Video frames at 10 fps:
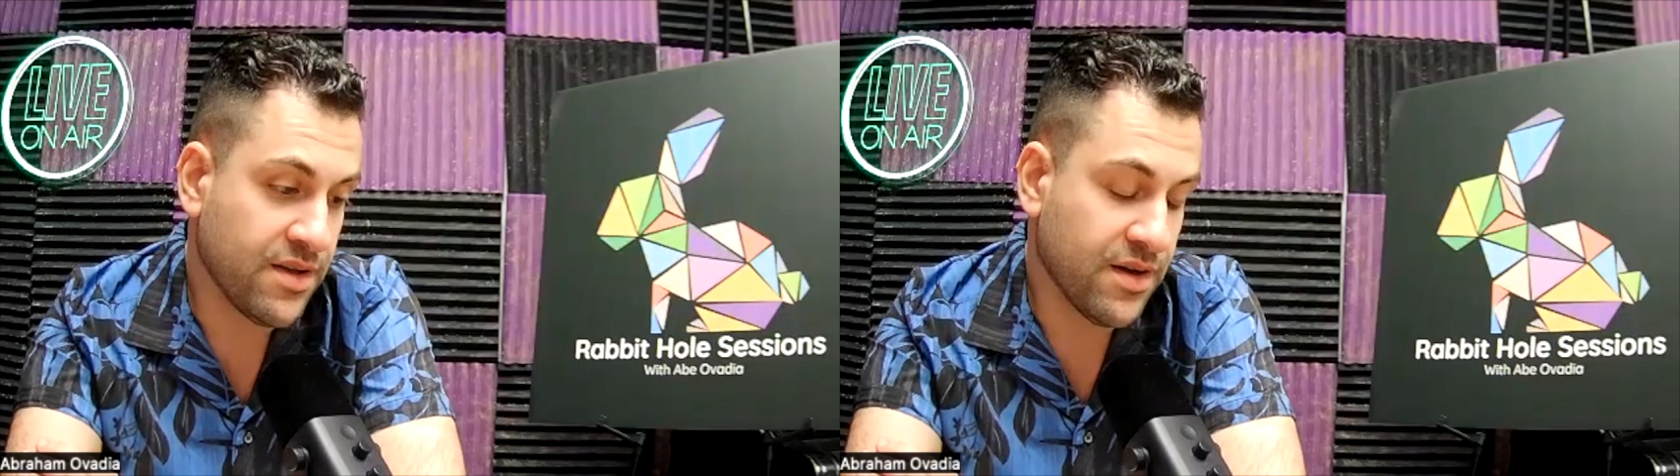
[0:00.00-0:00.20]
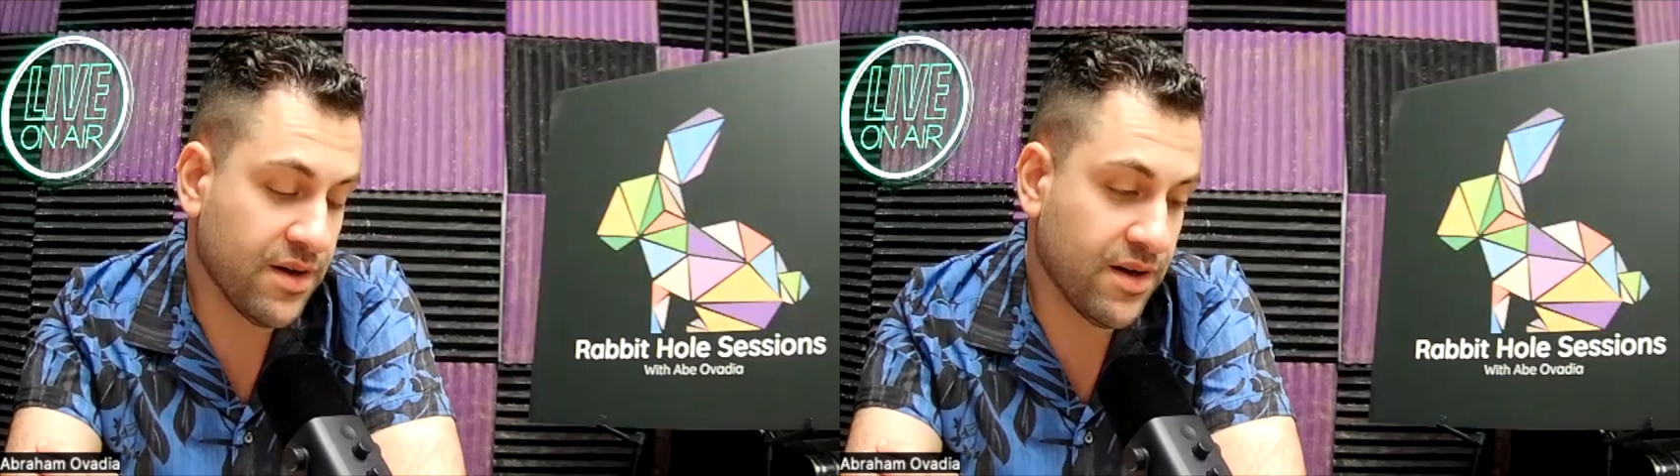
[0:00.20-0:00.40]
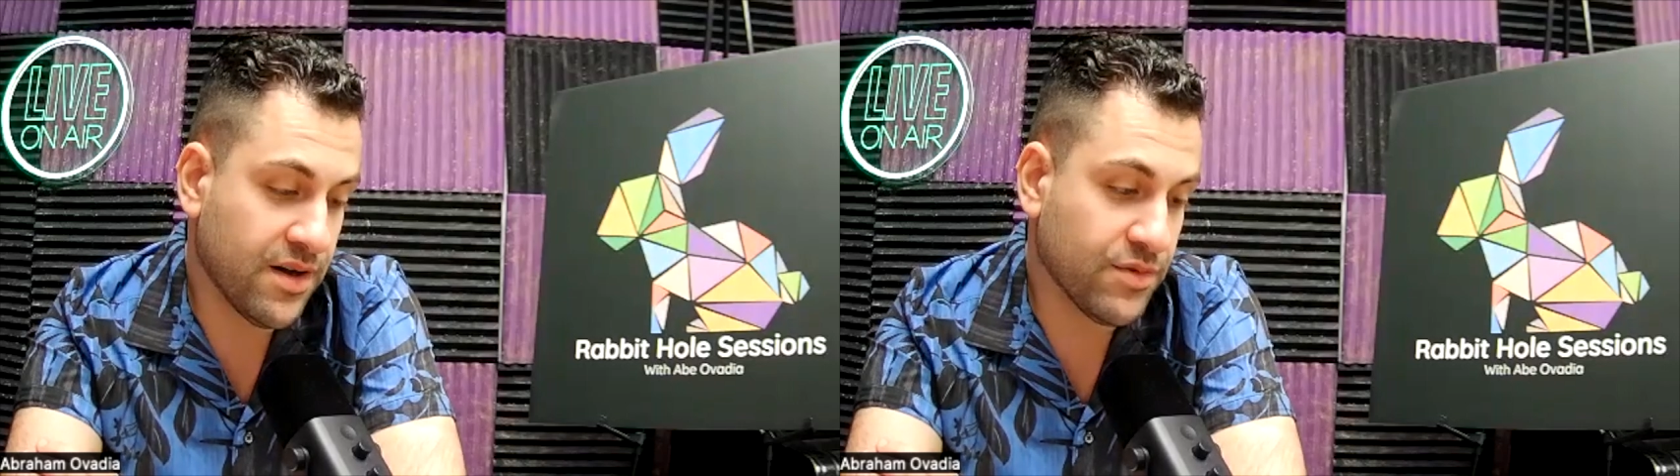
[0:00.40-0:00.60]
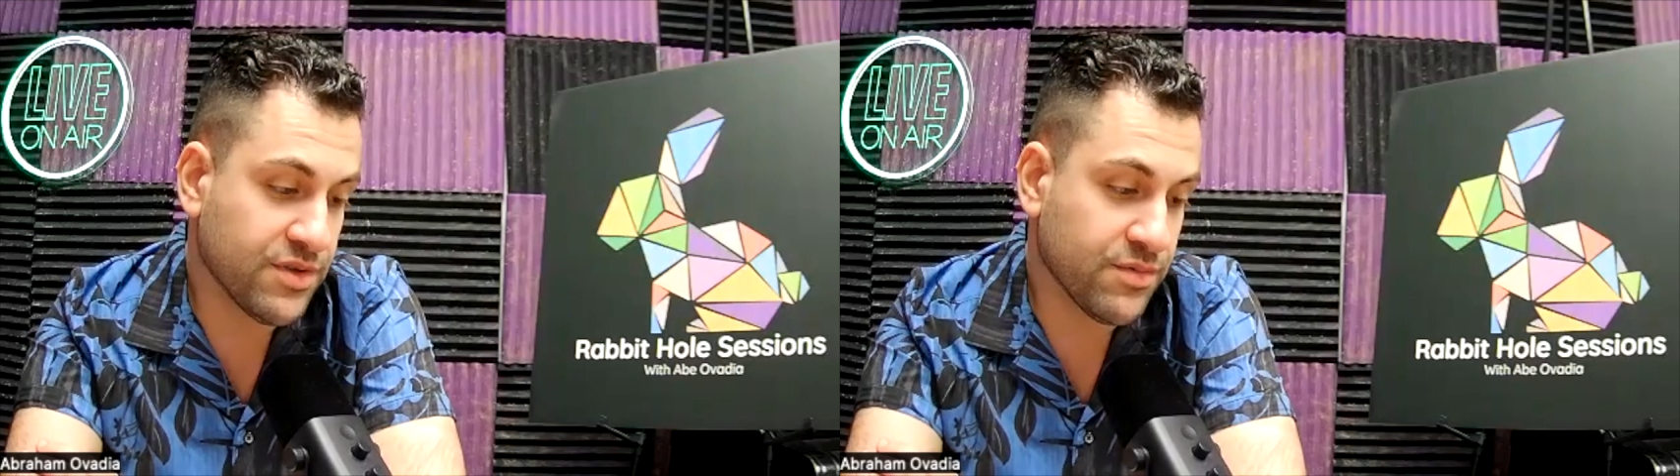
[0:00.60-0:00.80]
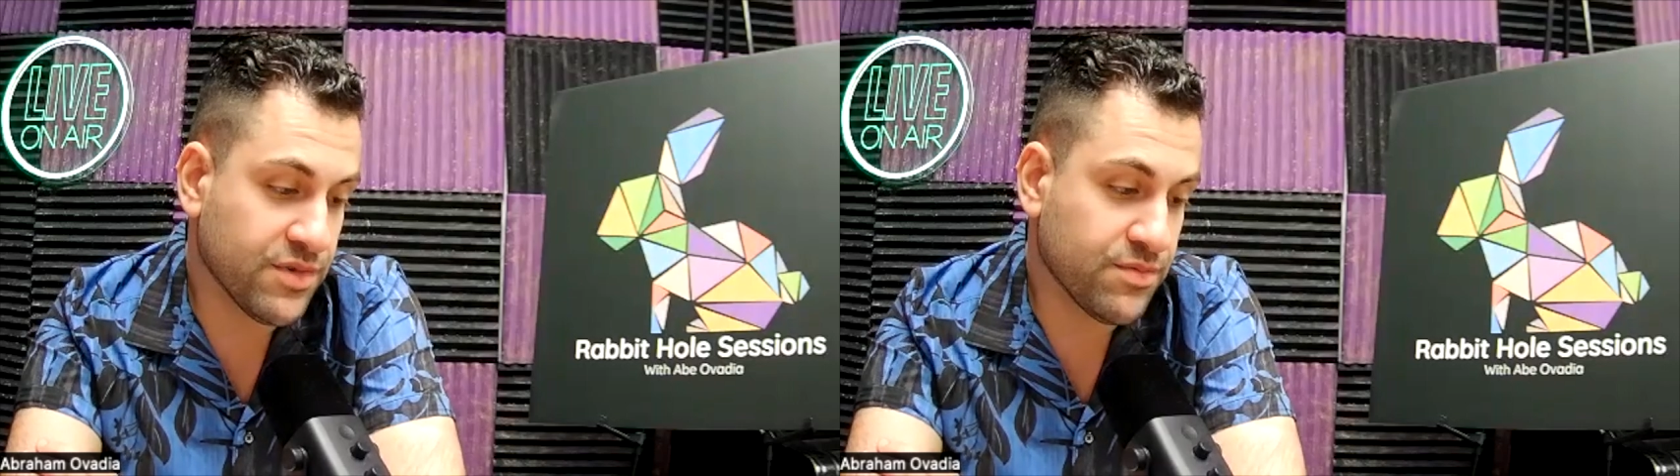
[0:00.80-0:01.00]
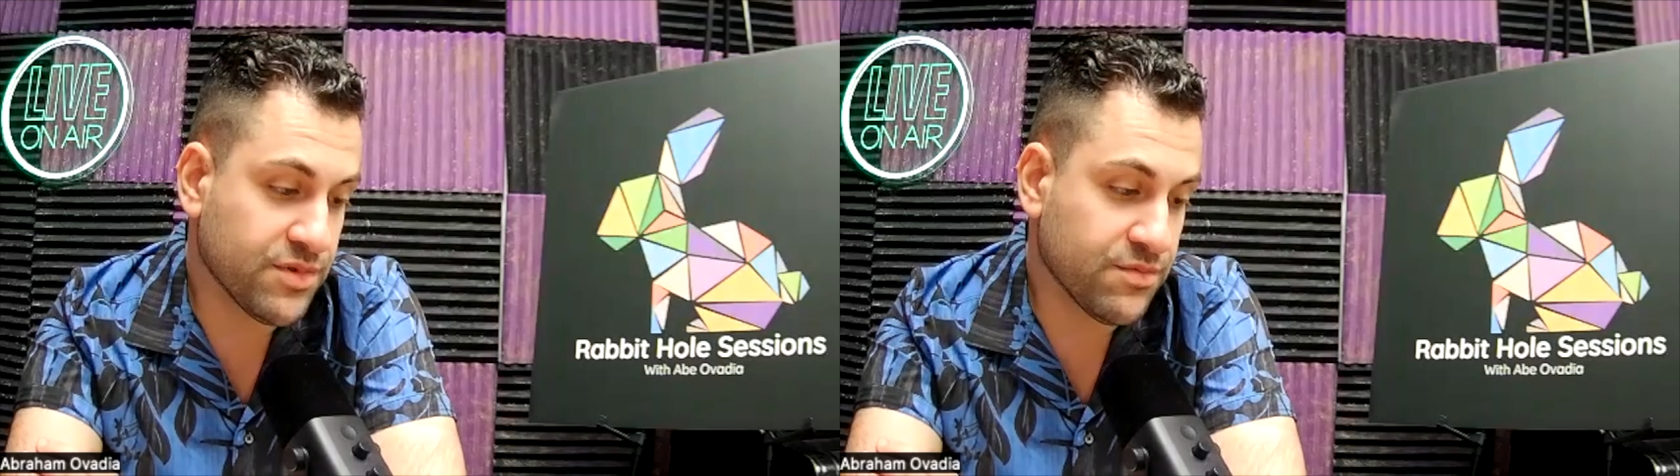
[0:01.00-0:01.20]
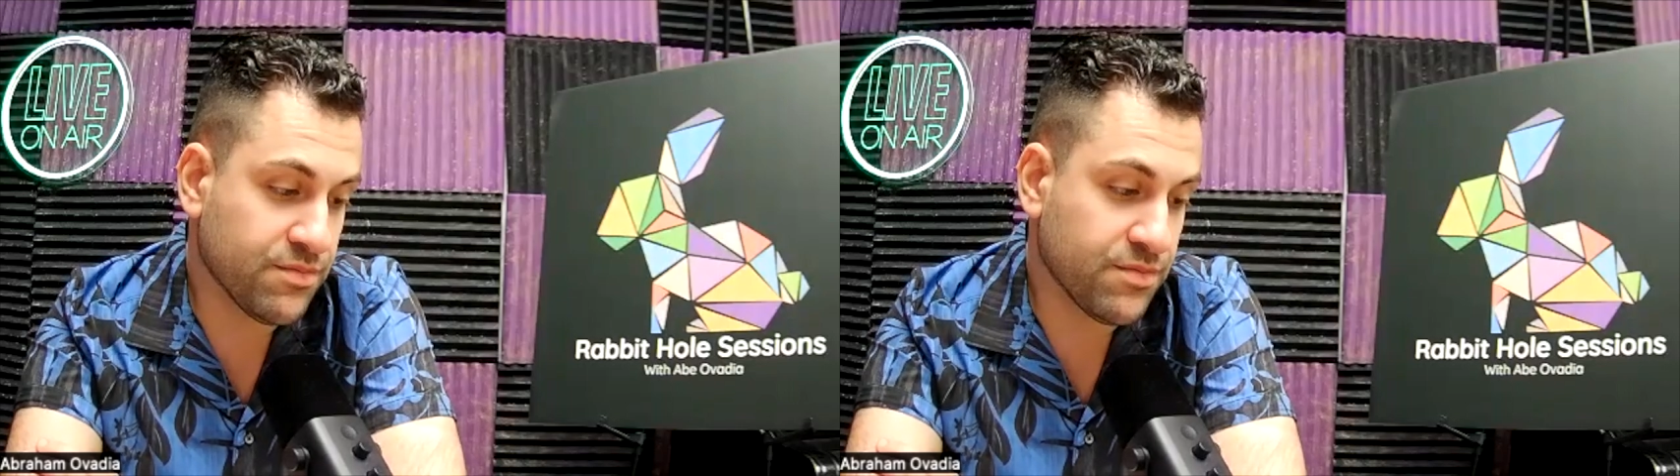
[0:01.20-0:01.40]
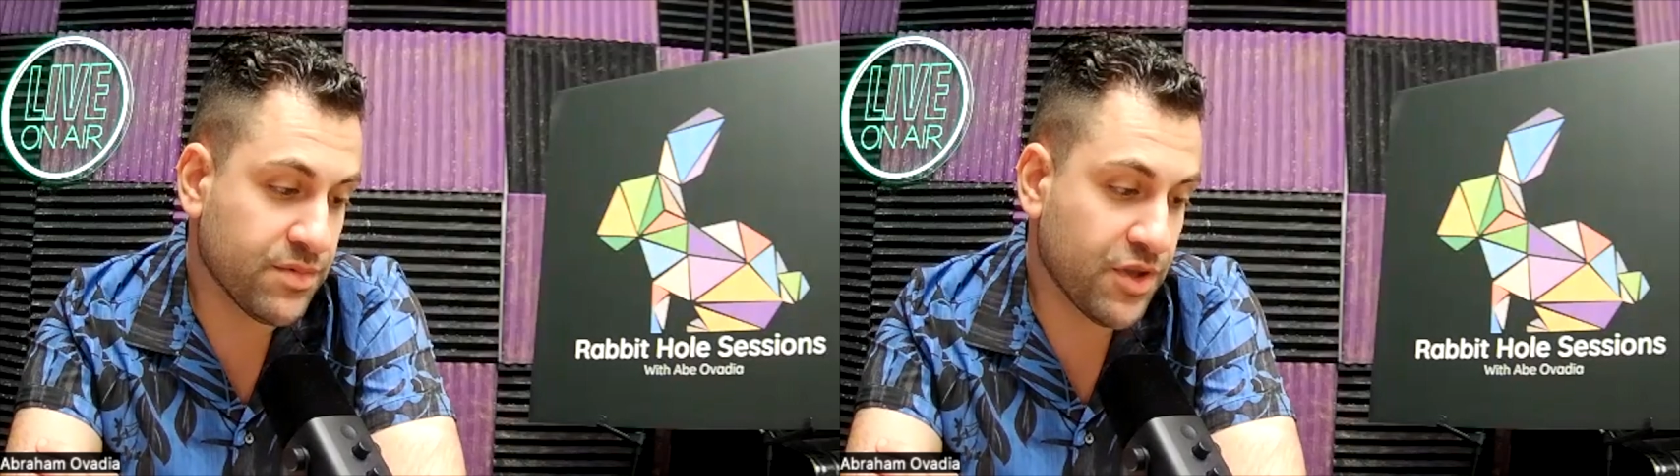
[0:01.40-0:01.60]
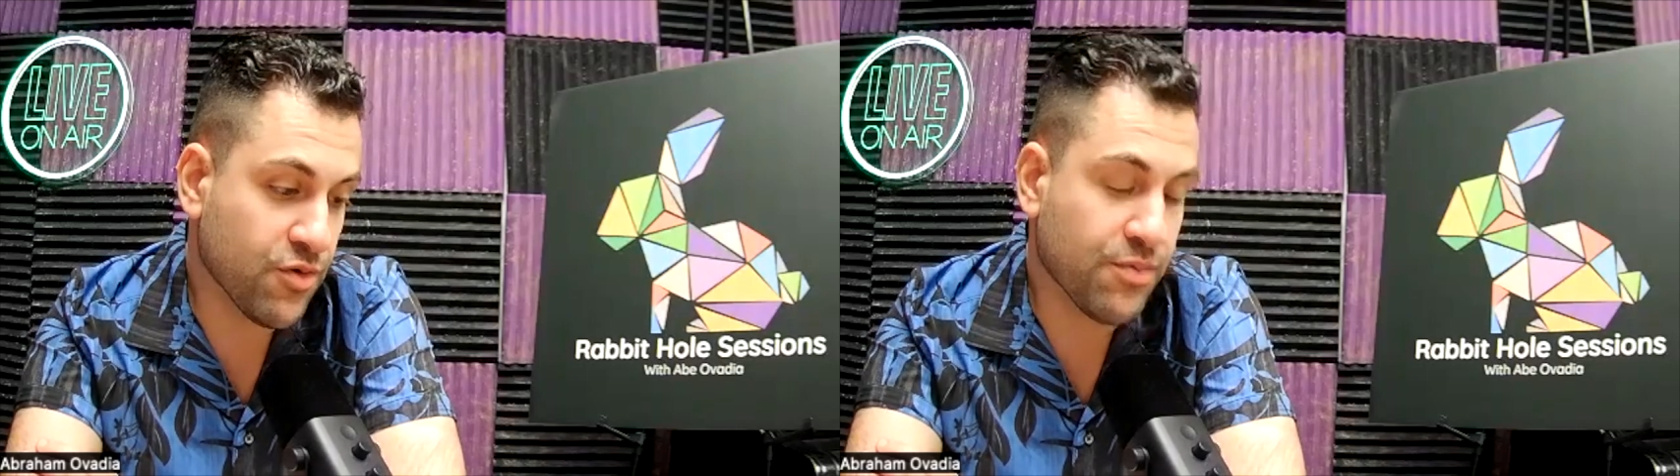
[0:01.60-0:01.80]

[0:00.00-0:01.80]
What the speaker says: was you